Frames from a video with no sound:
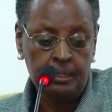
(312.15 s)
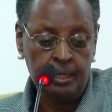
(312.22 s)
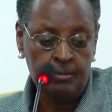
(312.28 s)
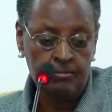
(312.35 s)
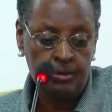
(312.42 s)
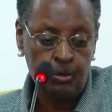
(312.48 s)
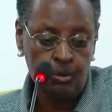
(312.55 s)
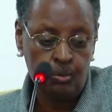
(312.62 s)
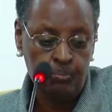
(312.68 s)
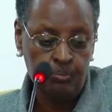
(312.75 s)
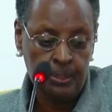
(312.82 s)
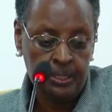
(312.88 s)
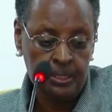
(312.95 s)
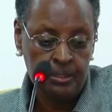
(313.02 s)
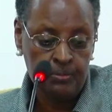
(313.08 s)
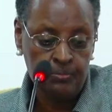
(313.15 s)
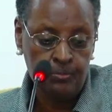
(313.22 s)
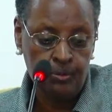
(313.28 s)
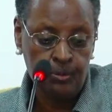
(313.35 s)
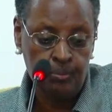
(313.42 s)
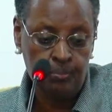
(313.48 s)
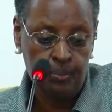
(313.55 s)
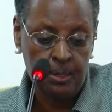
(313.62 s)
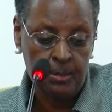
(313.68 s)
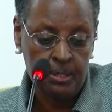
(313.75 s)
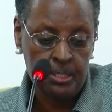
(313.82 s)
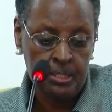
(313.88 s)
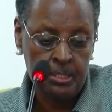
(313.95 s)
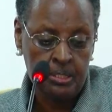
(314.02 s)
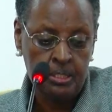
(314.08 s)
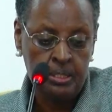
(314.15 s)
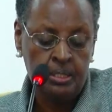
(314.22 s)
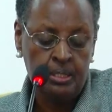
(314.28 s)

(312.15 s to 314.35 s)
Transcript: have a complaint for parents.